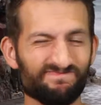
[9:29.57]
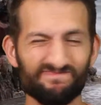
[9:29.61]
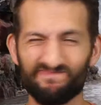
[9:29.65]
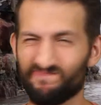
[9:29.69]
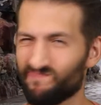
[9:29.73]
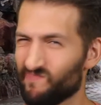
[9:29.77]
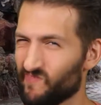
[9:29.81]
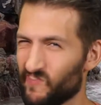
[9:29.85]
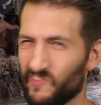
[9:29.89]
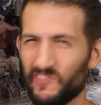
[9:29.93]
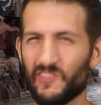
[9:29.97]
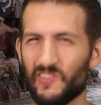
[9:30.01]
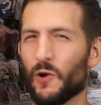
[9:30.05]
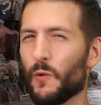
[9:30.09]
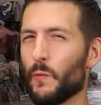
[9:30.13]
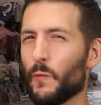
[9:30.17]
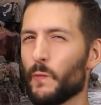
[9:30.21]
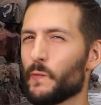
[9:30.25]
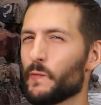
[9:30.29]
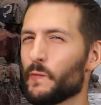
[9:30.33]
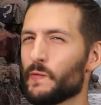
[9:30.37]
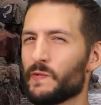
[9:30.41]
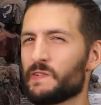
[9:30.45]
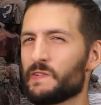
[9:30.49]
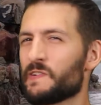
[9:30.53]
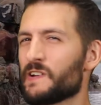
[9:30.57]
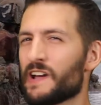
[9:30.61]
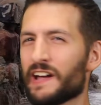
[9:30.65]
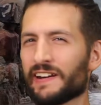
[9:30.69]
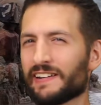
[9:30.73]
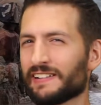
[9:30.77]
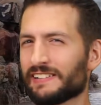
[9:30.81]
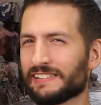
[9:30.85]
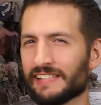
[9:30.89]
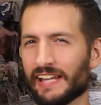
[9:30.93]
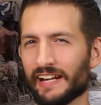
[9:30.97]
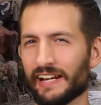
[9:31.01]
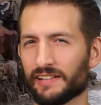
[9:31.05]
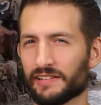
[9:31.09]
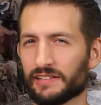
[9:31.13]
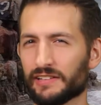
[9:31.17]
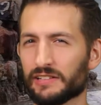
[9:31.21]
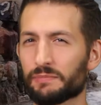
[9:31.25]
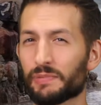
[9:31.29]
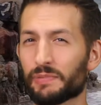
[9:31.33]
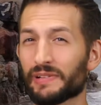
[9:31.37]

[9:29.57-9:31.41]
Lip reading: No, not exactly,